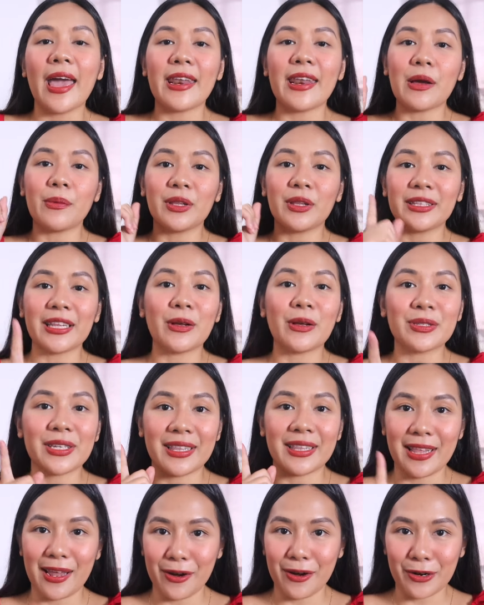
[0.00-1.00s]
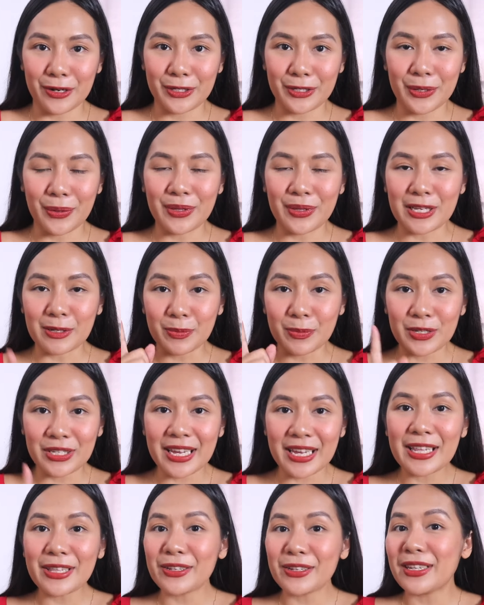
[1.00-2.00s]
and I will announce it later. So let's
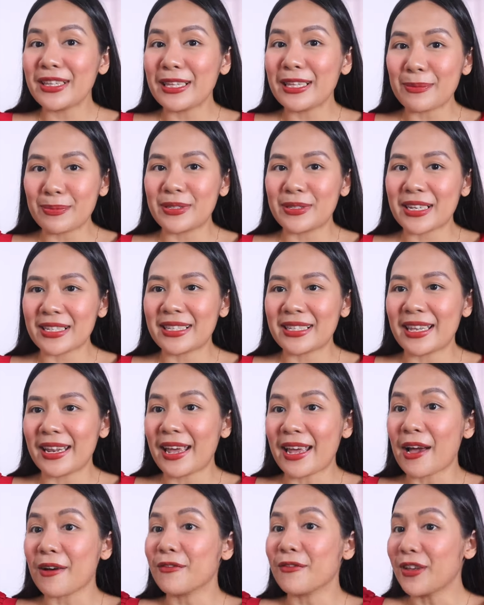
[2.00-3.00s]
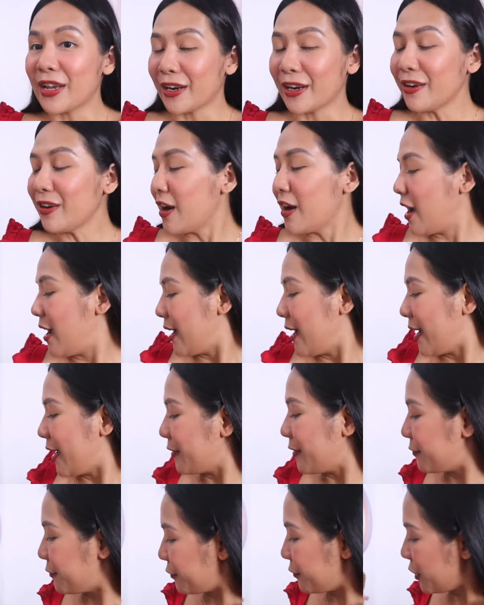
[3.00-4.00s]
proceed to the lipsticks that I have here
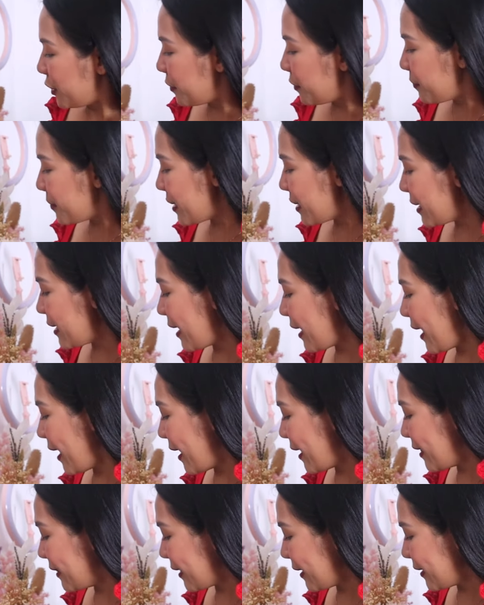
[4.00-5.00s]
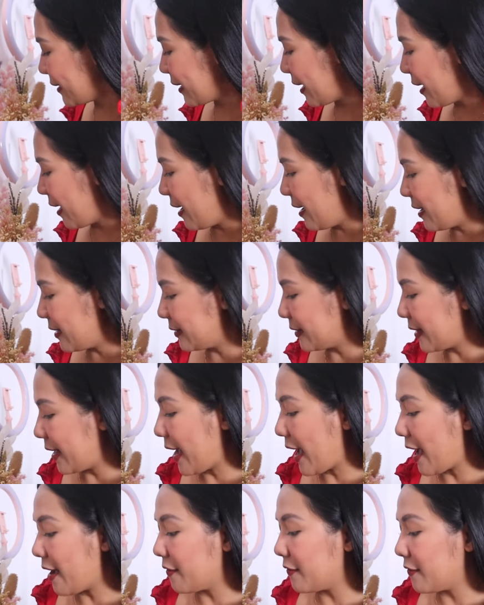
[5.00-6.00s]
in front of me, and ayan,
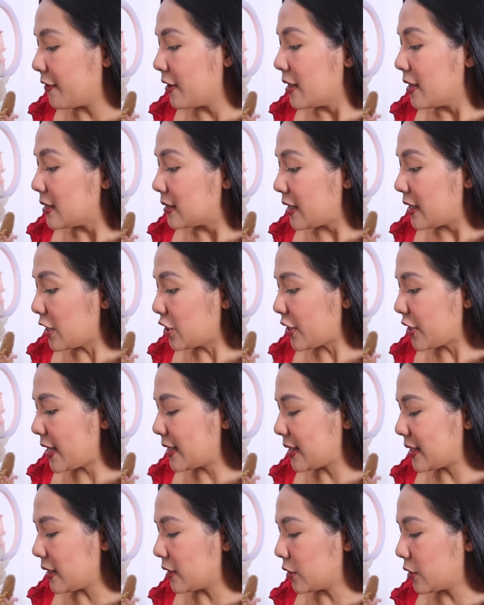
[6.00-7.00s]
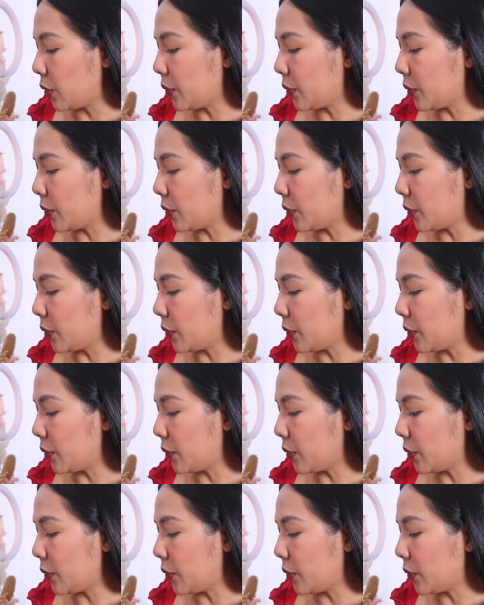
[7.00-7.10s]
they have 6 shades in